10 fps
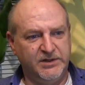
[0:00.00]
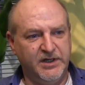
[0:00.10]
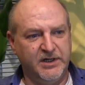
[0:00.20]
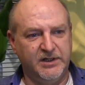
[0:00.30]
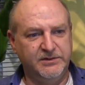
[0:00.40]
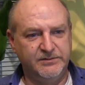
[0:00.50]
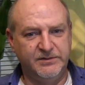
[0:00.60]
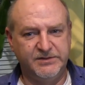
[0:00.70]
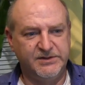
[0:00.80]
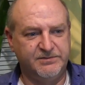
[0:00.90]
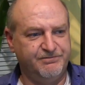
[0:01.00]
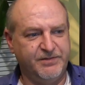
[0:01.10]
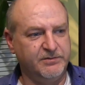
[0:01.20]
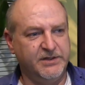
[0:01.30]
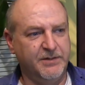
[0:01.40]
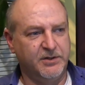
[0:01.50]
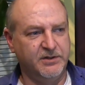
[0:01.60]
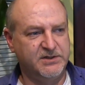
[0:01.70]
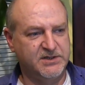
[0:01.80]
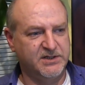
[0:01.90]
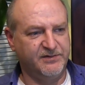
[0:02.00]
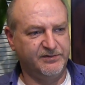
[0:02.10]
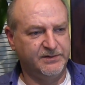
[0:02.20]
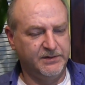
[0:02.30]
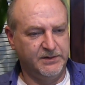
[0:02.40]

Yeah, just about neighborhood stuff.